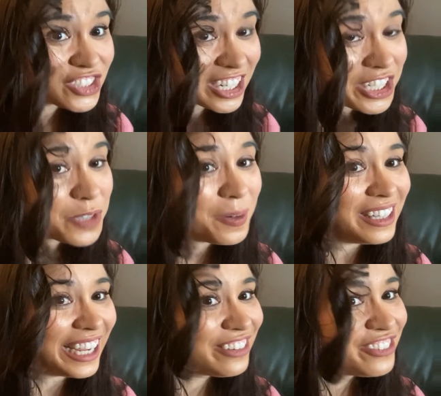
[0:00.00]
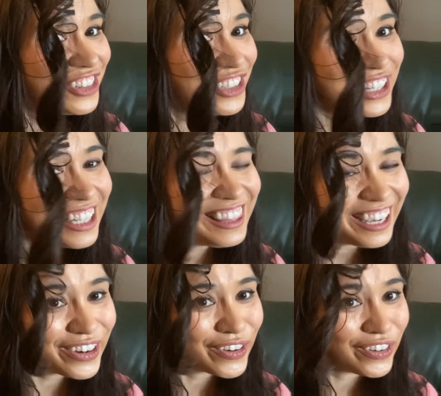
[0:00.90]
changed my life. Look at
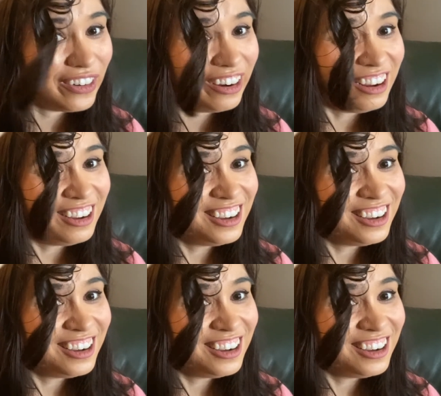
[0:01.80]
that curl.